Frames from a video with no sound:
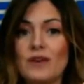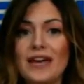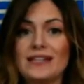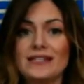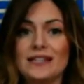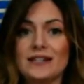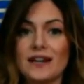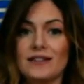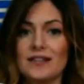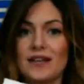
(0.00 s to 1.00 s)
You can't see
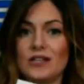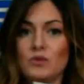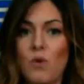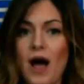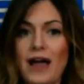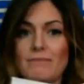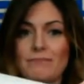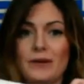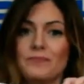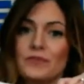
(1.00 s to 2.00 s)
it because it is white,
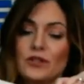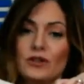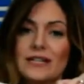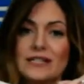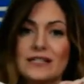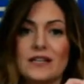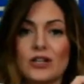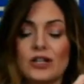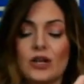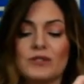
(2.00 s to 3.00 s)
but you'll get to see
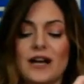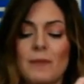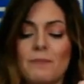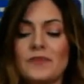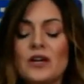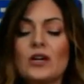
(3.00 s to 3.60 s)
a close-up.